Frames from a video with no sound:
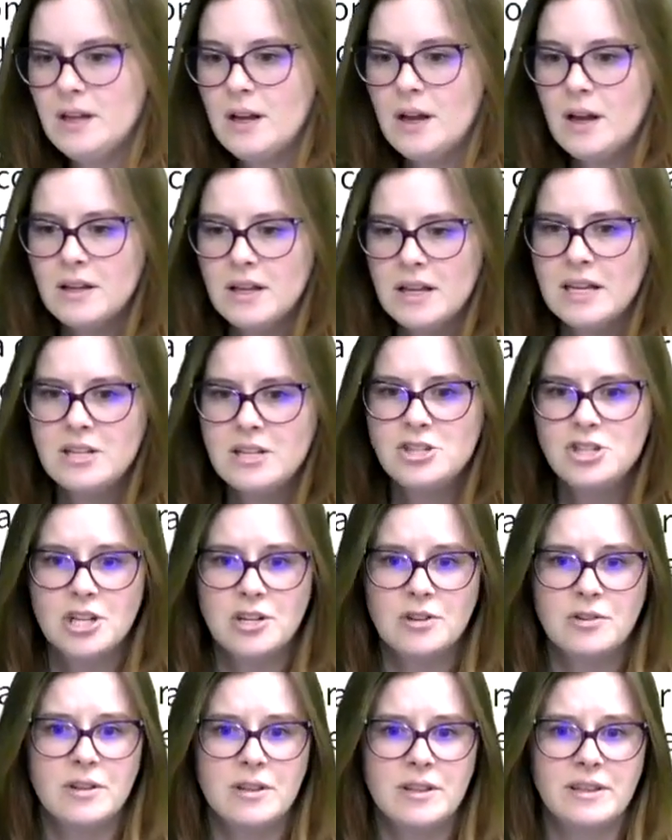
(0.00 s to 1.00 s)
in
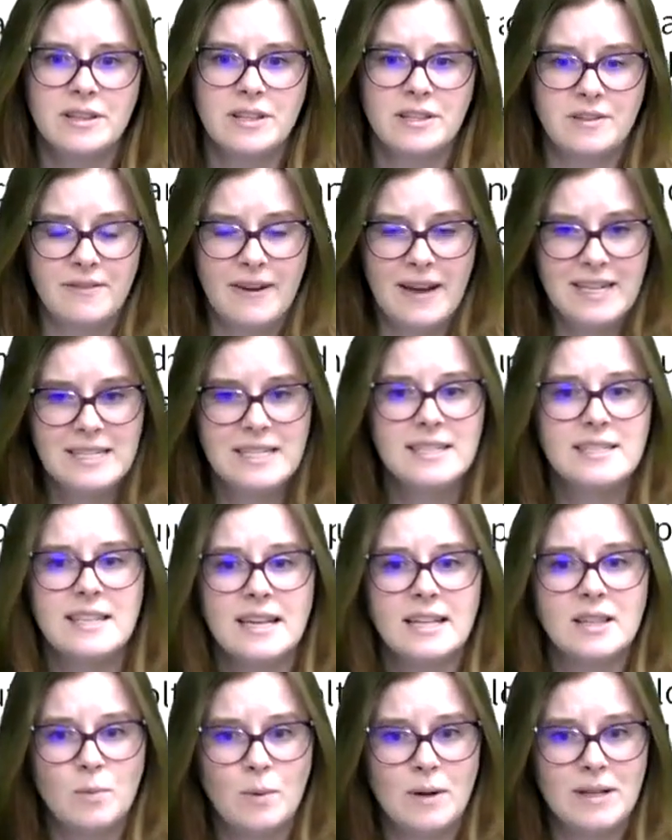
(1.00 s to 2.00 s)
general, the devices
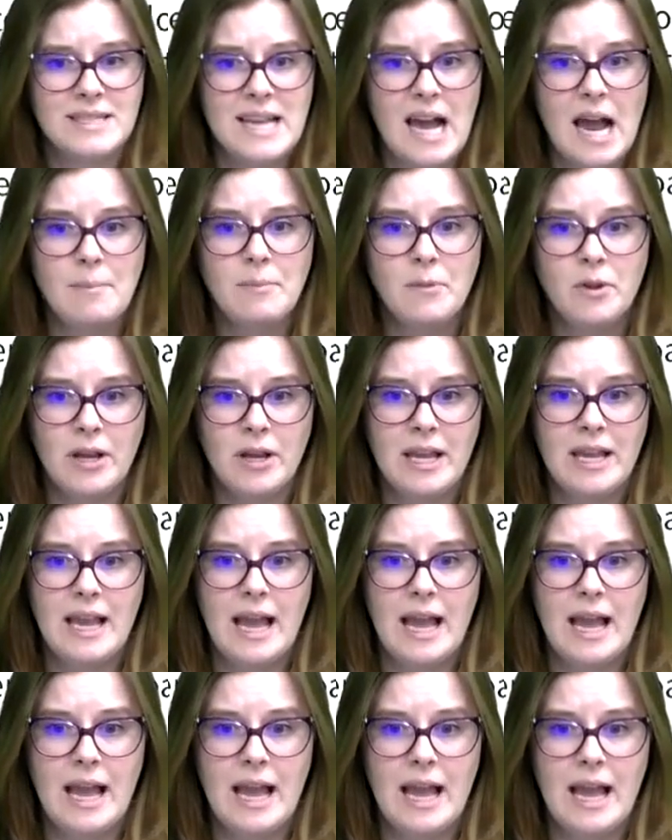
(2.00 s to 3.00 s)
like the ones I'm looking
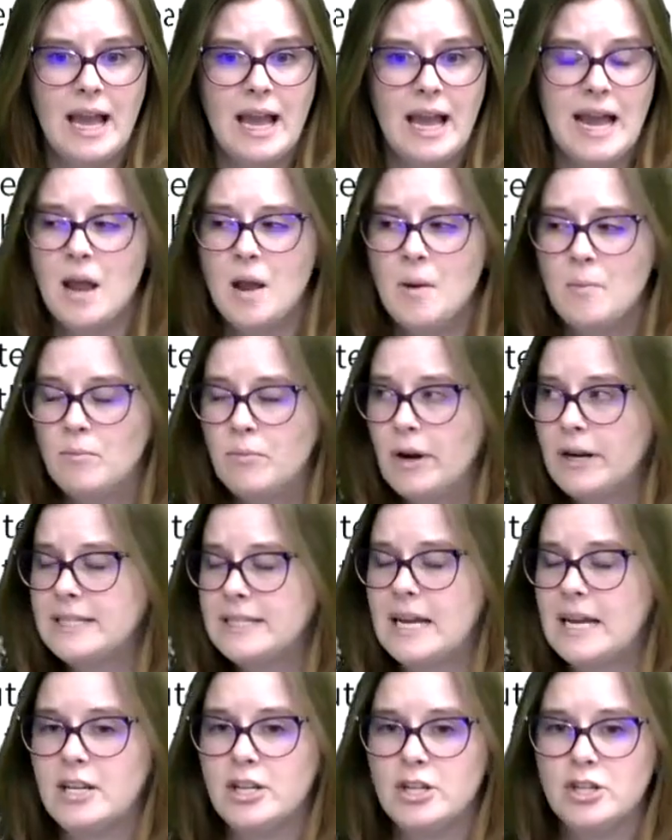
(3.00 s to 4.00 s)
at today break
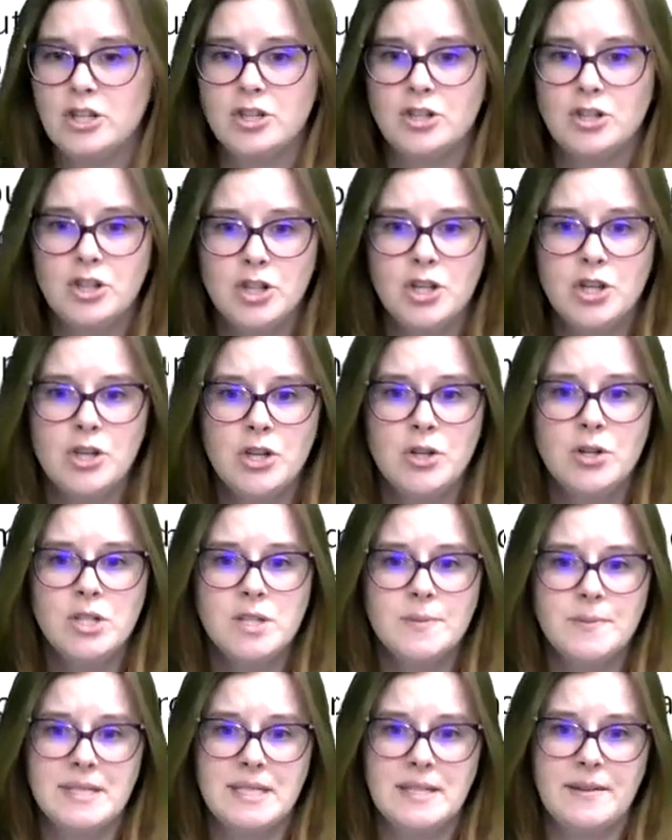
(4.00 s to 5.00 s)
down into two
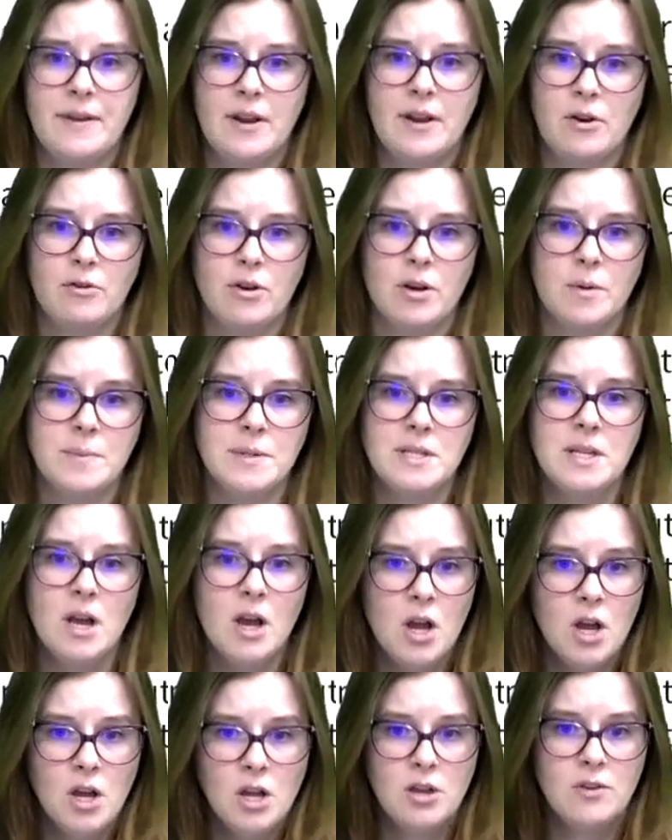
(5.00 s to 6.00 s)
specific groups.
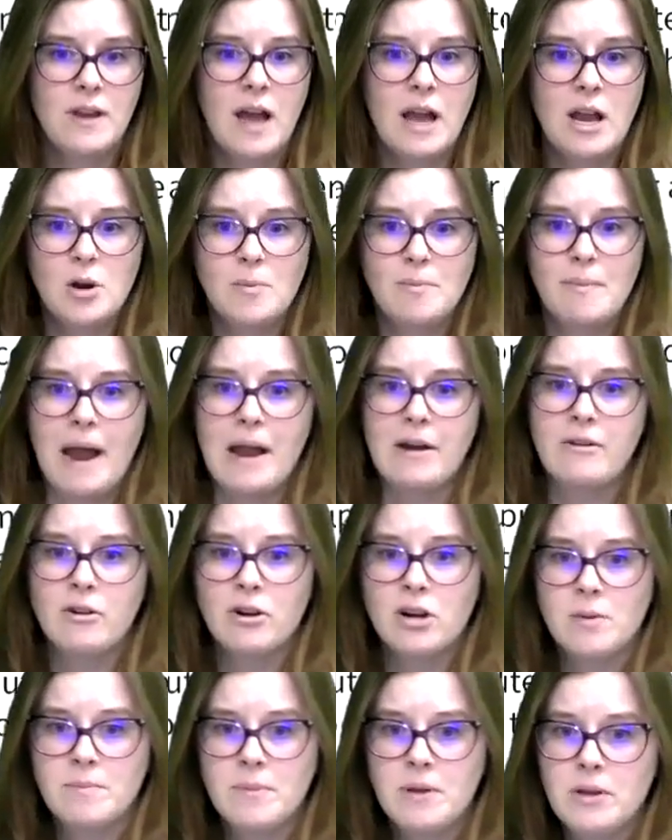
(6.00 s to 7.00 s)
You've got your
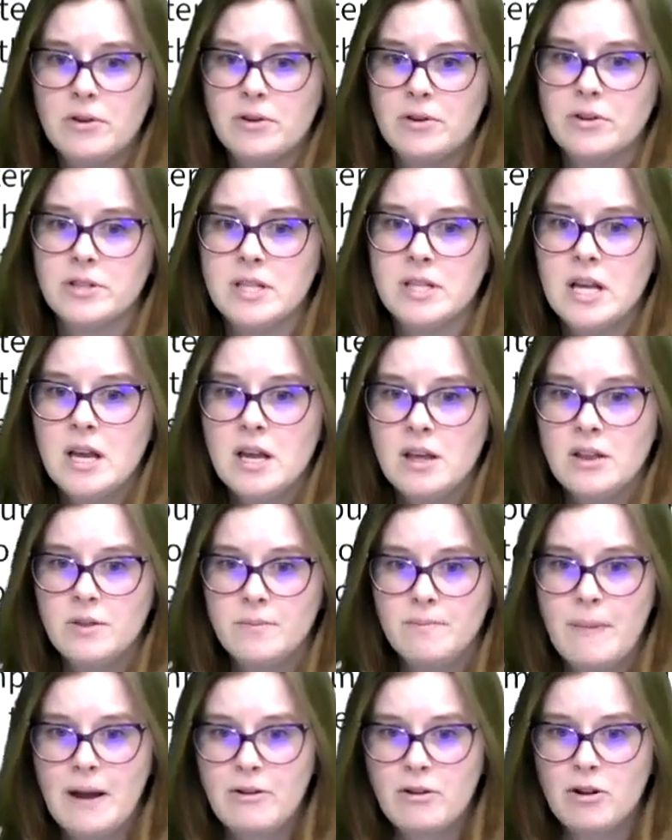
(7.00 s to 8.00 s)
microcomputers. The
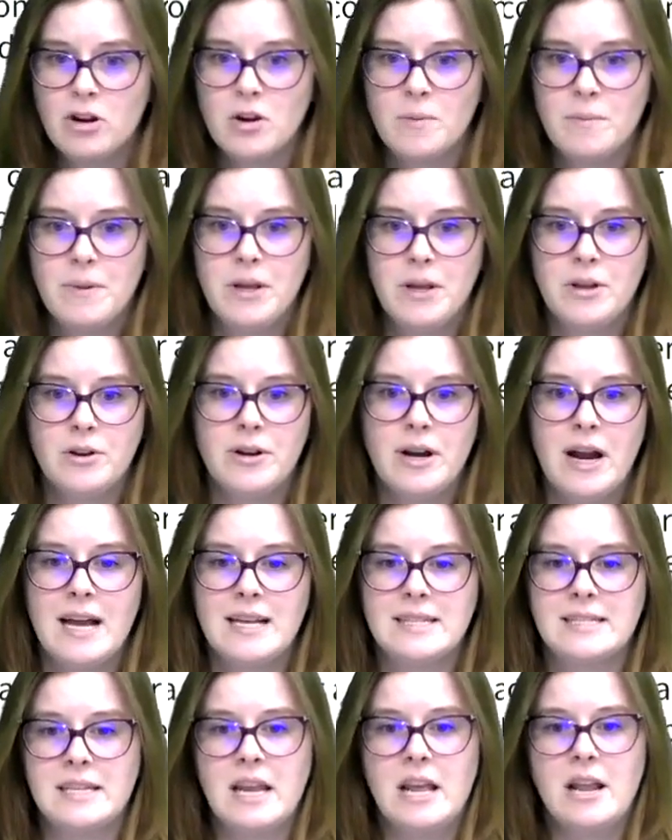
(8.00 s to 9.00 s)
microcomputer
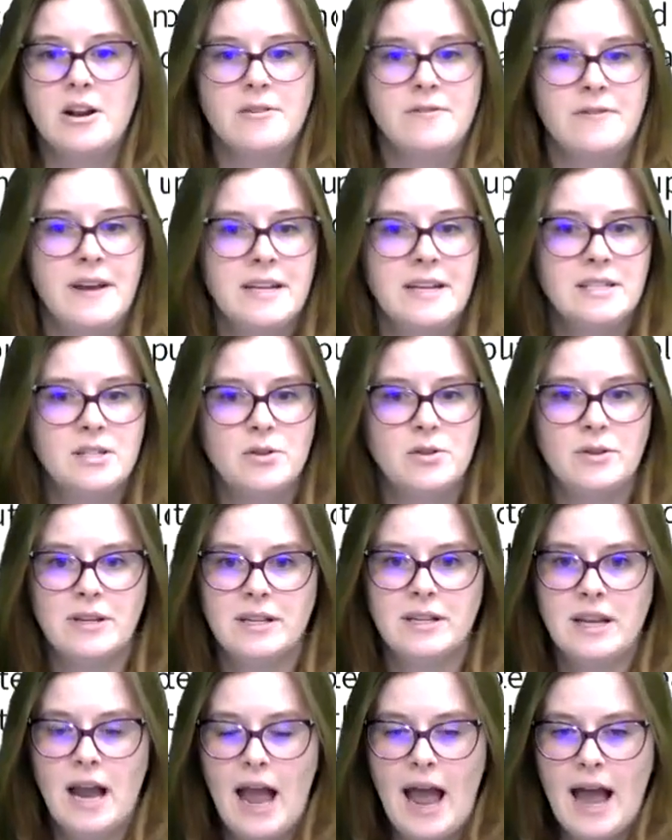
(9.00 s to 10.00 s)
has an interface you can
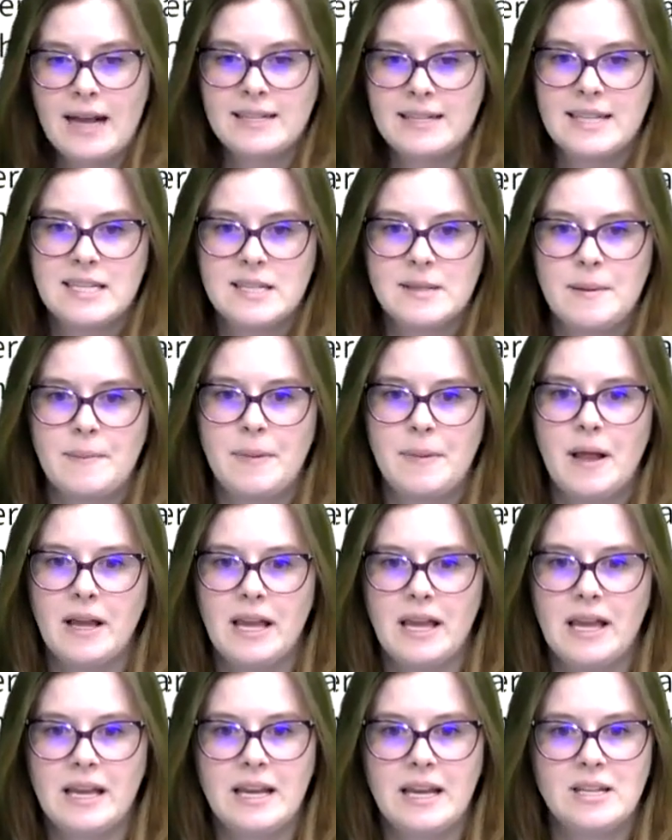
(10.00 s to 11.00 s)
access by
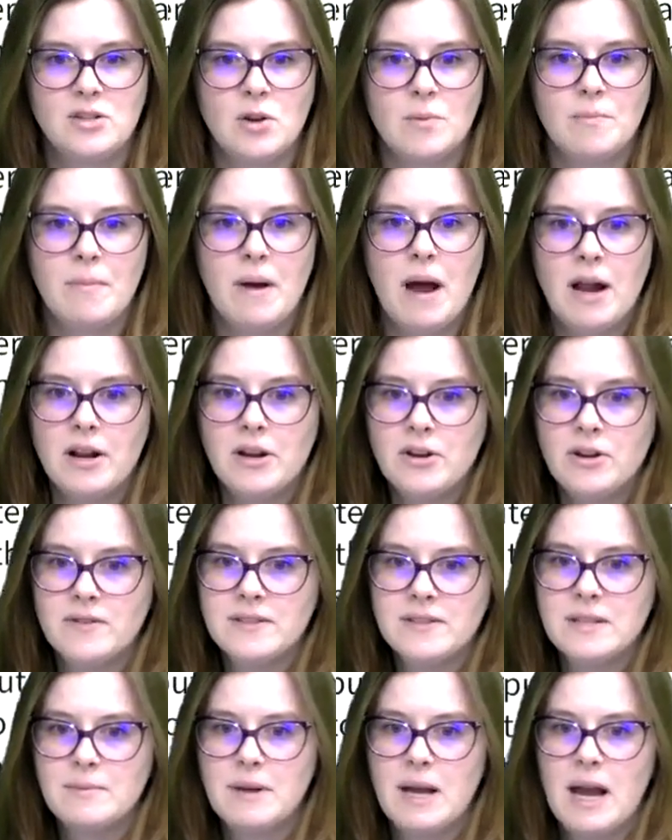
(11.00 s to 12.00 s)
plugging it into a monitor of
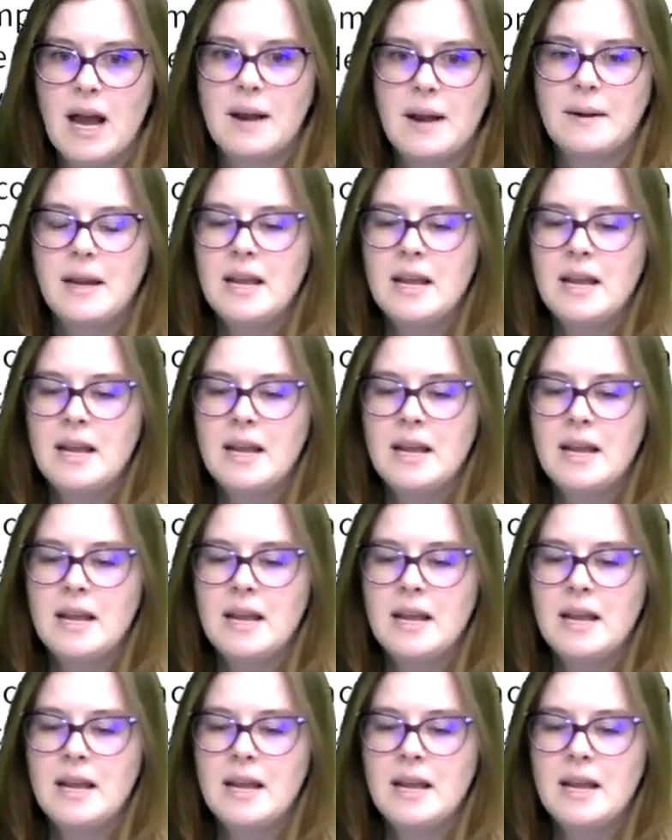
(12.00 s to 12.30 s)
some kind.